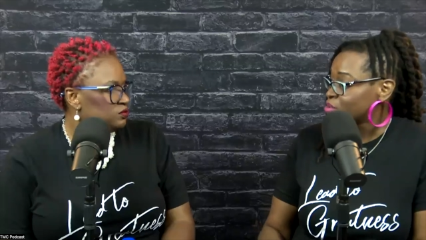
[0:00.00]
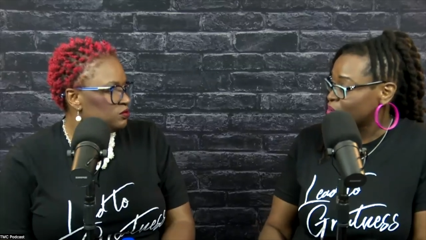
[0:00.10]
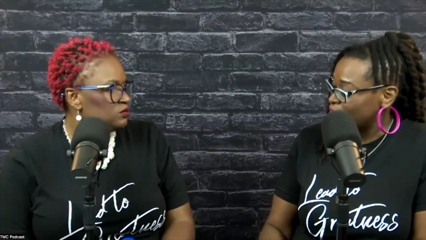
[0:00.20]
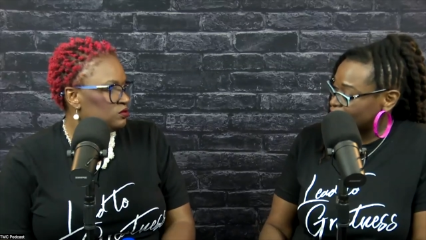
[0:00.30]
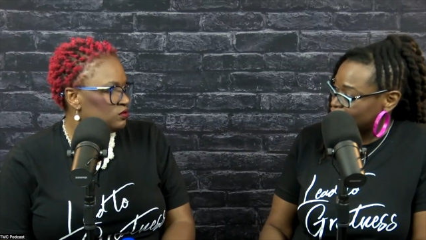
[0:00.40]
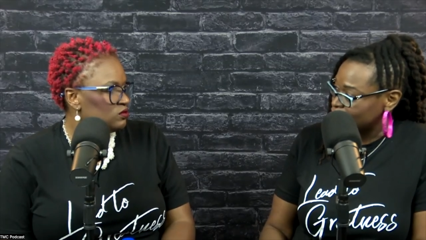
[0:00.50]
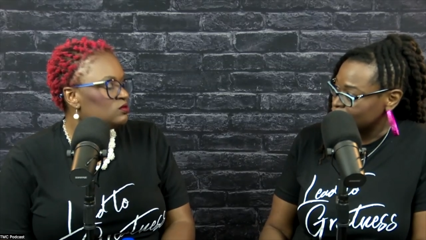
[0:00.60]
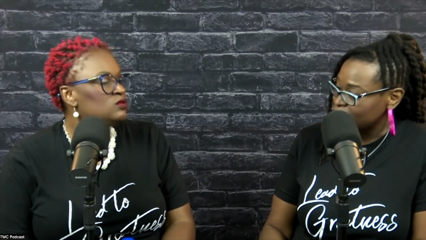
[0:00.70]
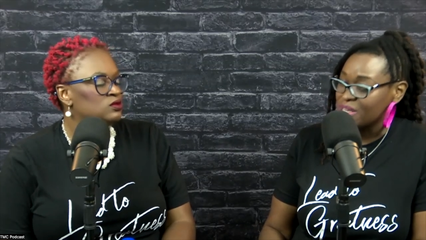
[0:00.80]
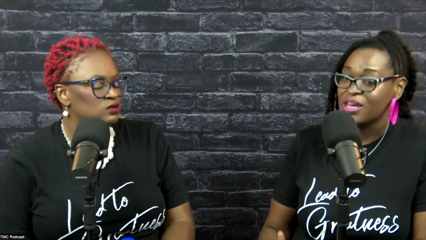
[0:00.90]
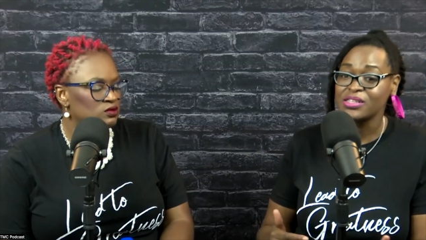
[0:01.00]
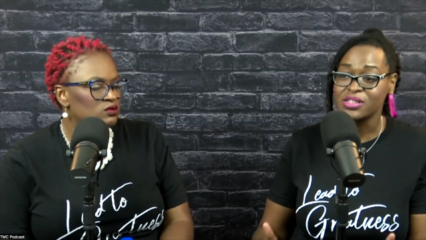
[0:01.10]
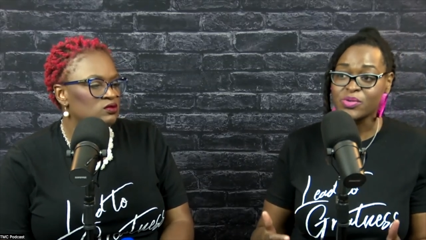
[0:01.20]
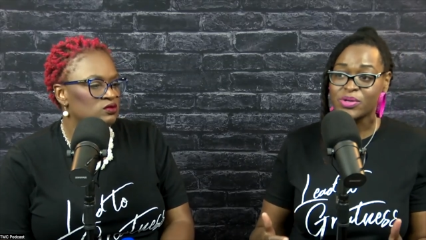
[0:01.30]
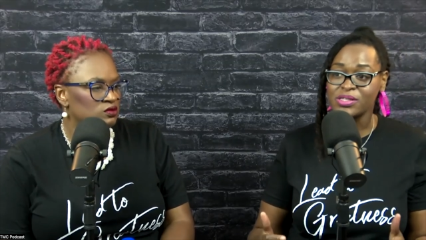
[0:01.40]
Speaker 1: gonna have to deal with mm-hmm. the
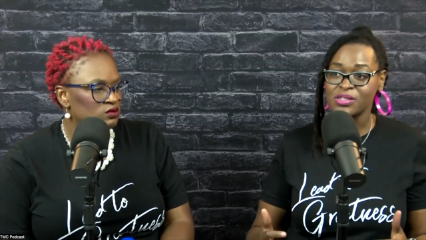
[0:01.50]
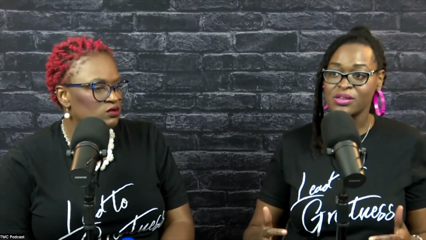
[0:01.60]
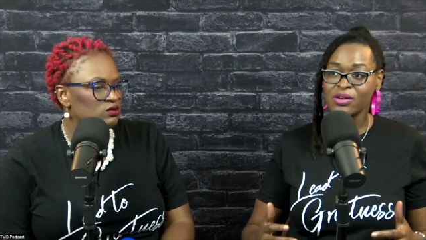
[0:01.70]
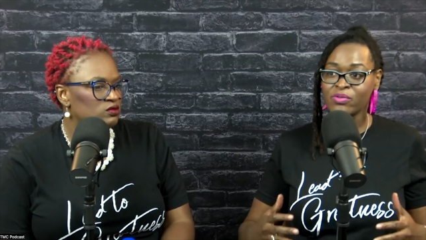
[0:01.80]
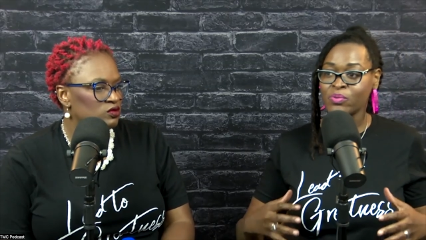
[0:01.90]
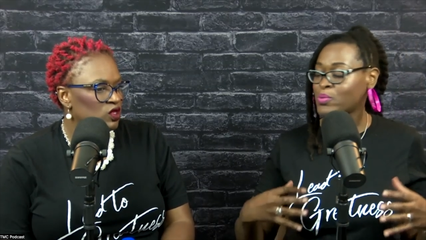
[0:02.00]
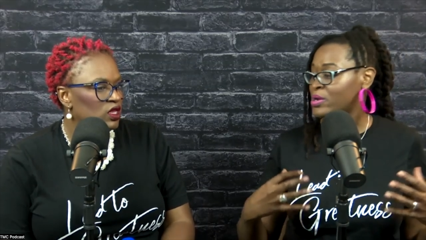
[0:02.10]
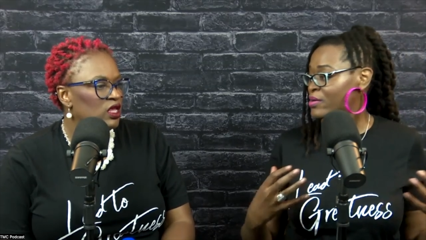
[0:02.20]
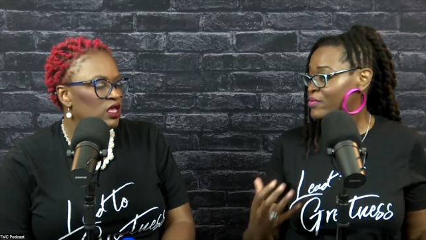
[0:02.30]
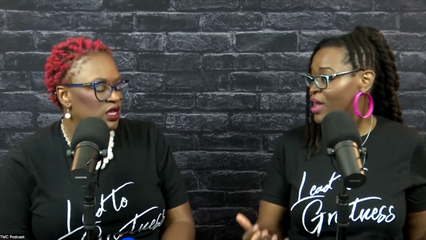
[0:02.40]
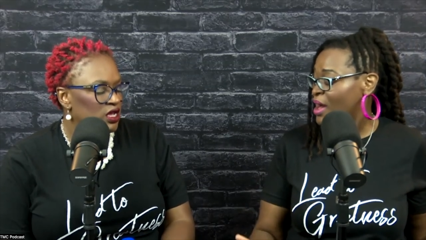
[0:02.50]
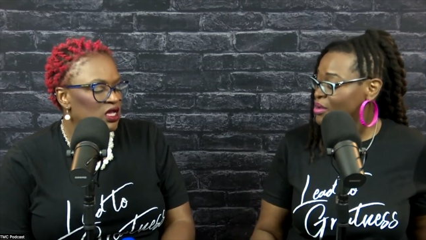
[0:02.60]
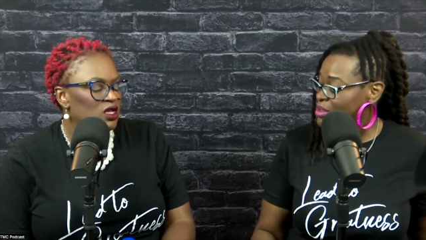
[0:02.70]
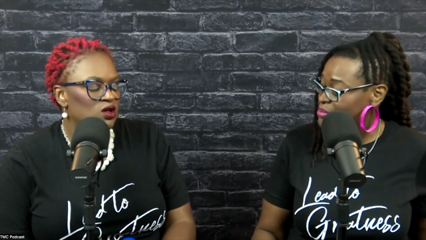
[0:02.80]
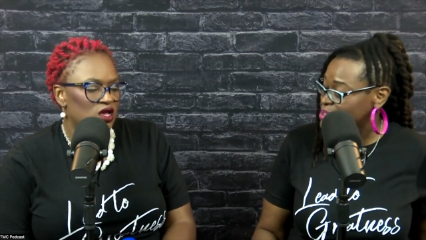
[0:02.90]
consequences mm-hmm. of whatever the
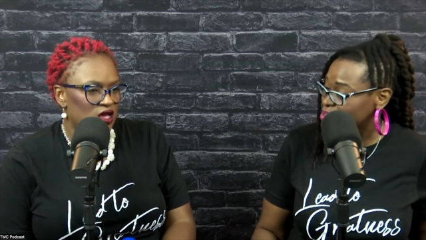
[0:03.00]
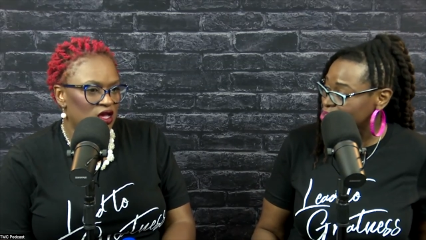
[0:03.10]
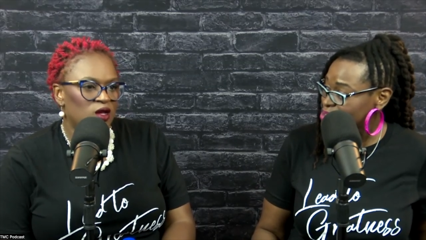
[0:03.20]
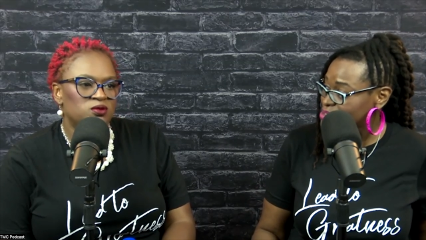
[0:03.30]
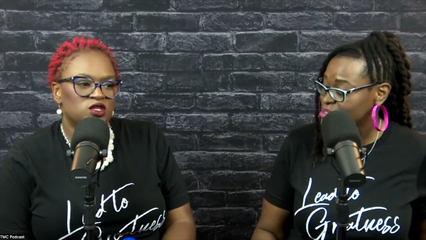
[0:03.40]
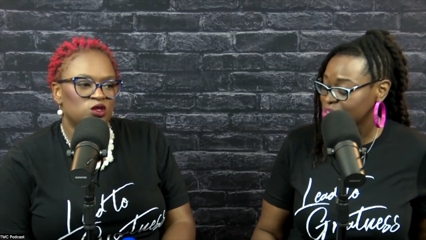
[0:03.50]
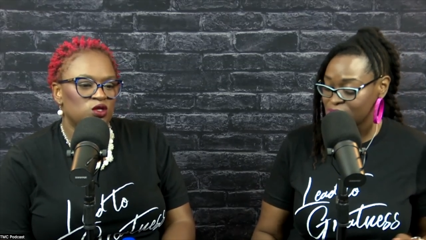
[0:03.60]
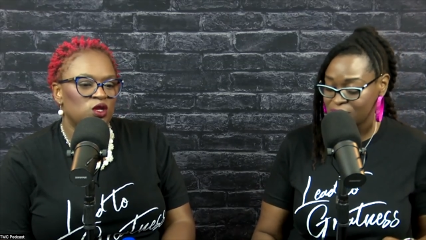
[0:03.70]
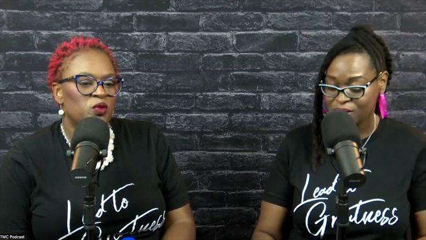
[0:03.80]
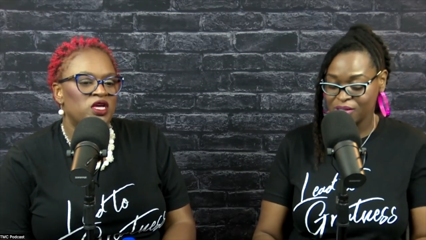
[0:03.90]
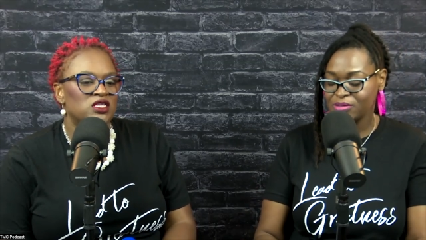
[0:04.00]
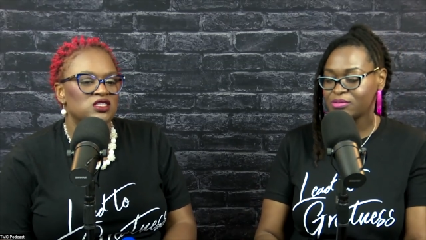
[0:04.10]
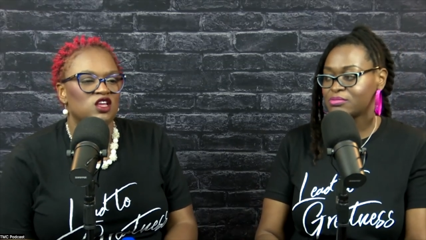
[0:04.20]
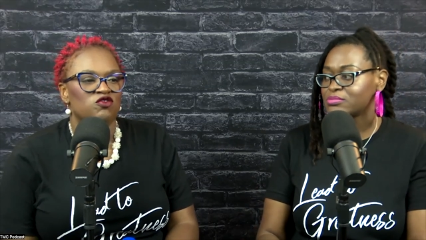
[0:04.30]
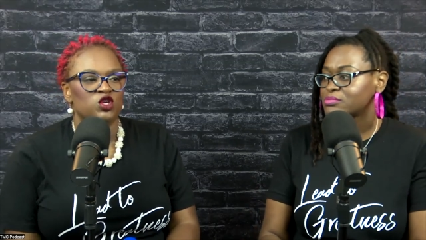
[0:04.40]
outcome is. Absolutely, because
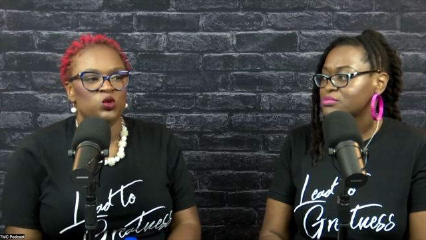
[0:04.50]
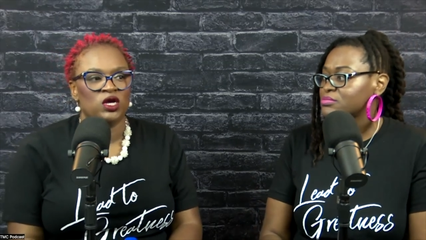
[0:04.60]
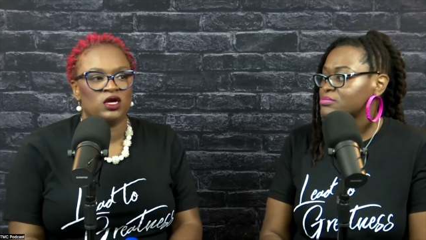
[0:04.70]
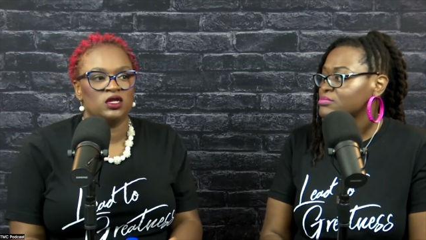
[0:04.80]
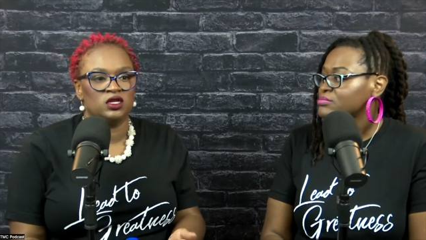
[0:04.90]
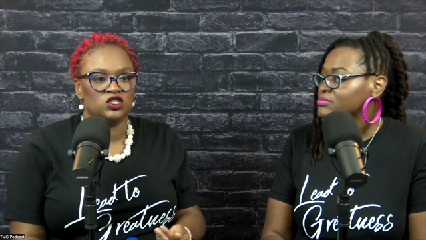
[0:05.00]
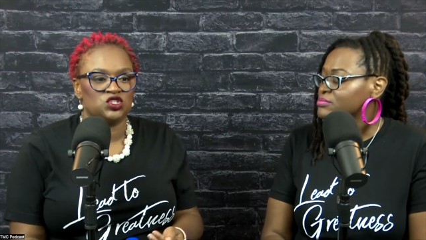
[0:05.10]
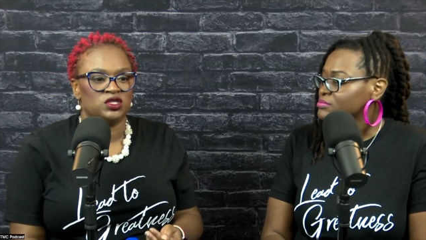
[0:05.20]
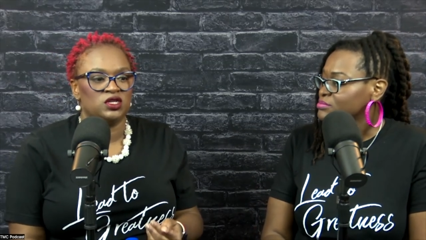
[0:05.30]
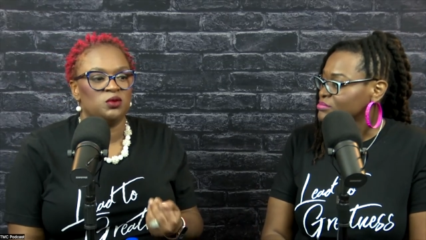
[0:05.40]
loving you unconditionally